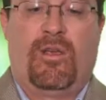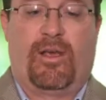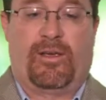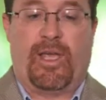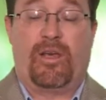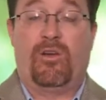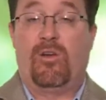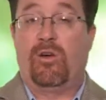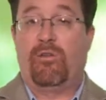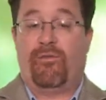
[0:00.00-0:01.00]
Again,
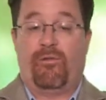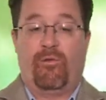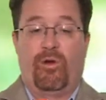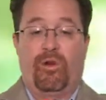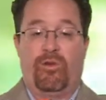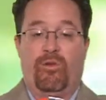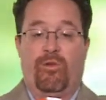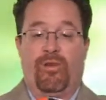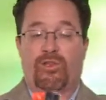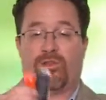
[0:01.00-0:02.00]
good for
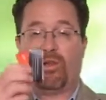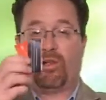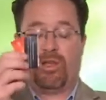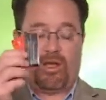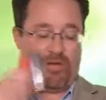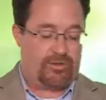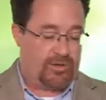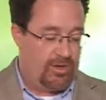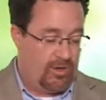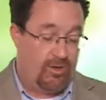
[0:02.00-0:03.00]
your restaurant
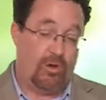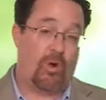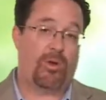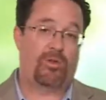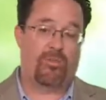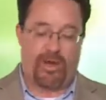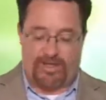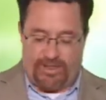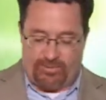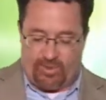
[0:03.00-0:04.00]
clients who don't want to do
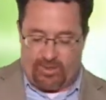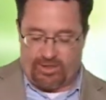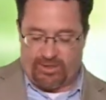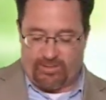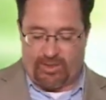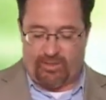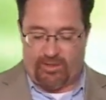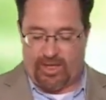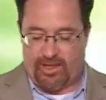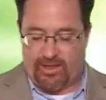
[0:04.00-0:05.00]
matches but want something
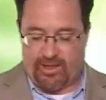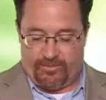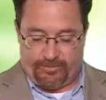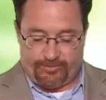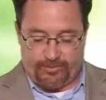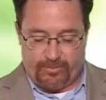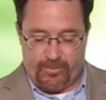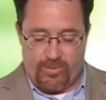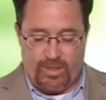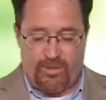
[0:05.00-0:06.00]
along that line.
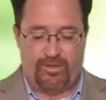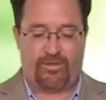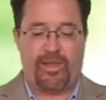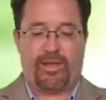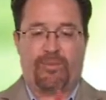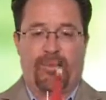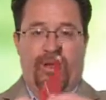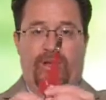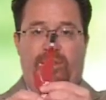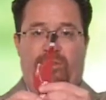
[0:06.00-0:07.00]
This next
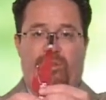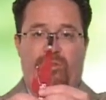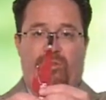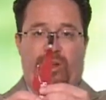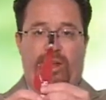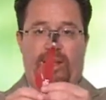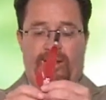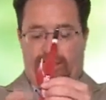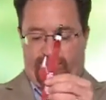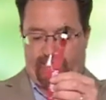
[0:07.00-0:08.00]
product is a
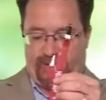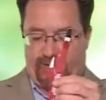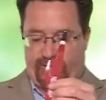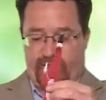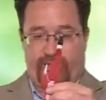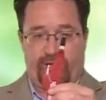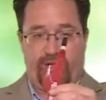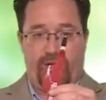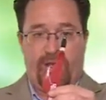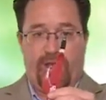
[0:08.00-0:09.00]
great desk
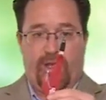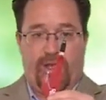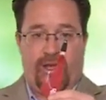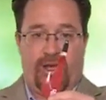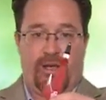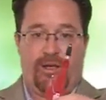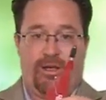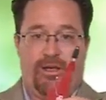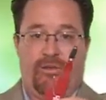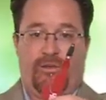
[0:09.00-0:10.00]
accessory, and
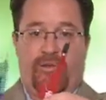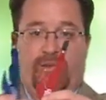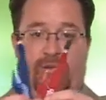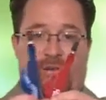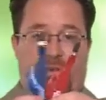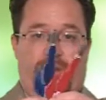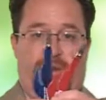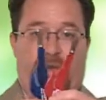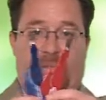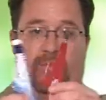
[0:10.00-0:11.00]
it's
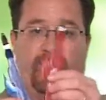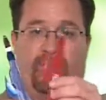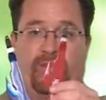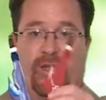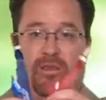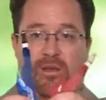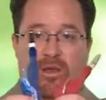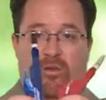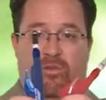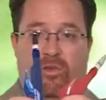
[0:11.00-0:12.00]
comes in solid
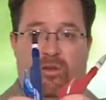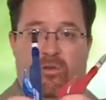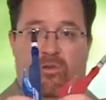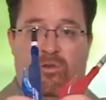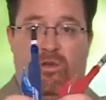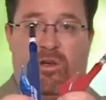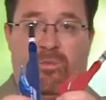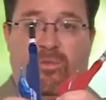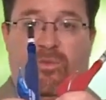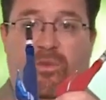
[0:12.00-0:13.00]
colors and it also
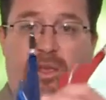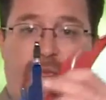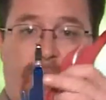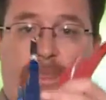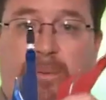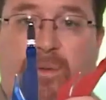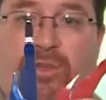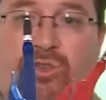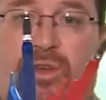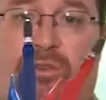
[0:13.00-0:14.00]
comes
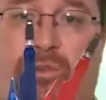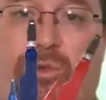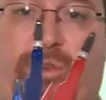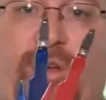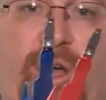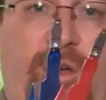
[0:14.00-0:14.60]
in translucent